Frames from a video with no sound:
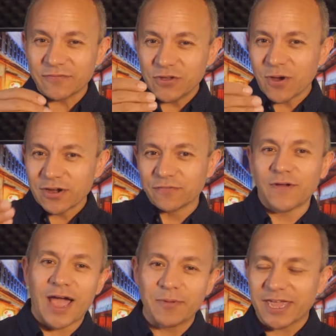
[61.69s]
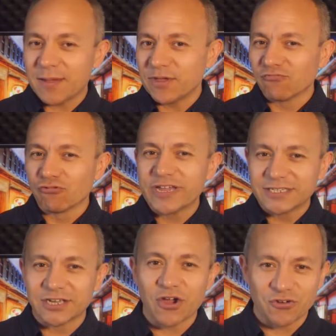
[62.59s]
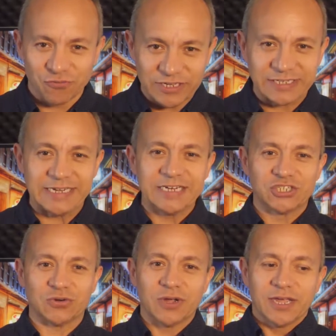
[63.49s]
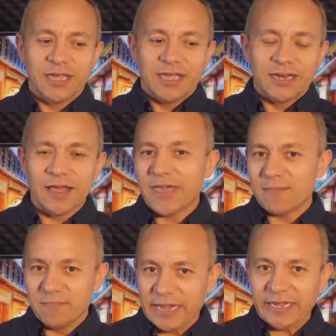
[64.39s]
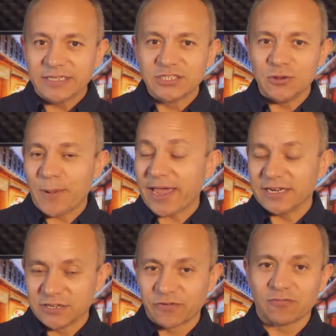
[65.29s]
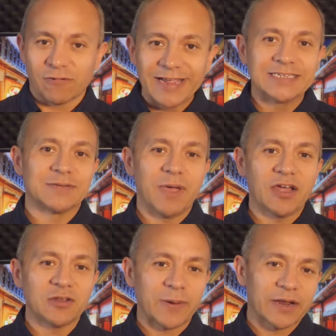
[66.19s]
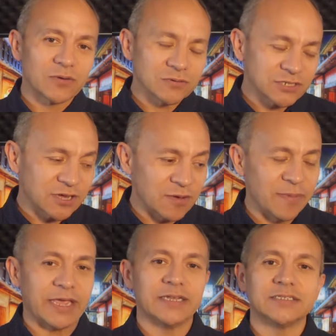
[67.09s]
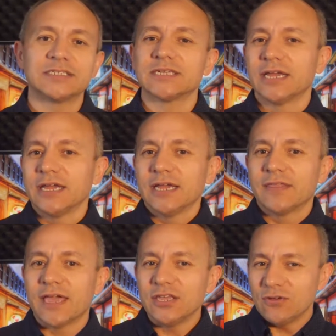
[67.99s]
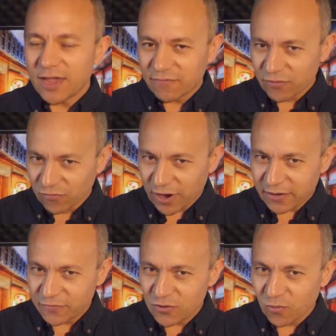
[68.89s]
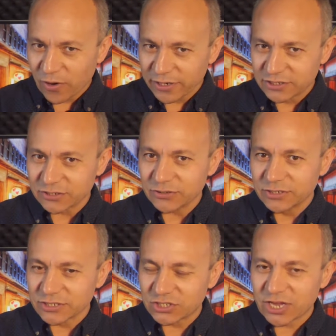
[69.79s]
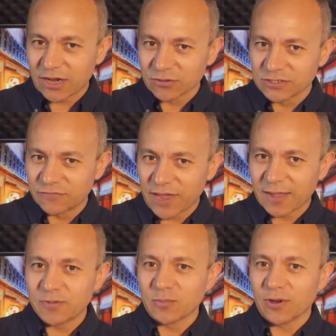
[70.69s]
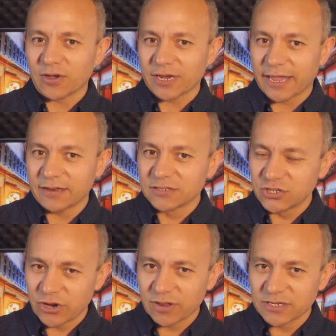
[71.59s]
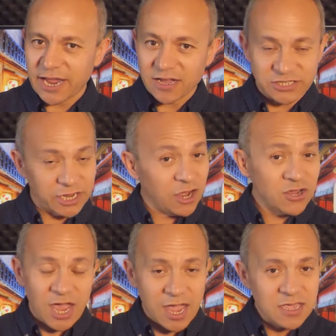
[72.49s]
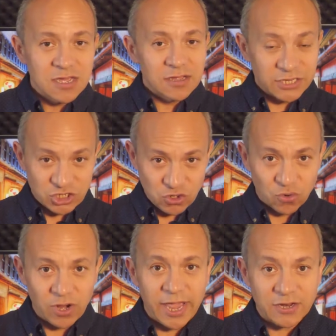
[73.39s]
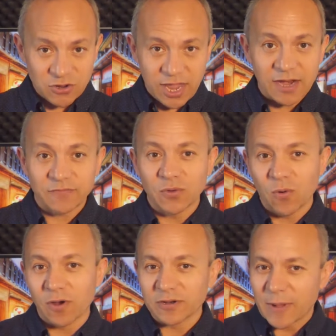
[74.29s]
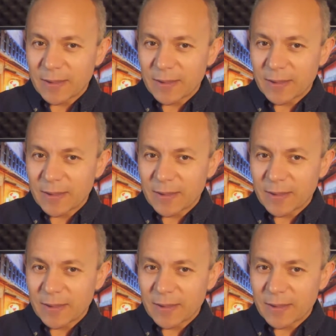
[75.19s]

If you own a farm, it can be rezoned residential. Now that means you pay a different rates amount, but it also means that you have the right, if you wanted to sell or develop your block of land and turn it into housing. And okay, it's your land, you can if you want.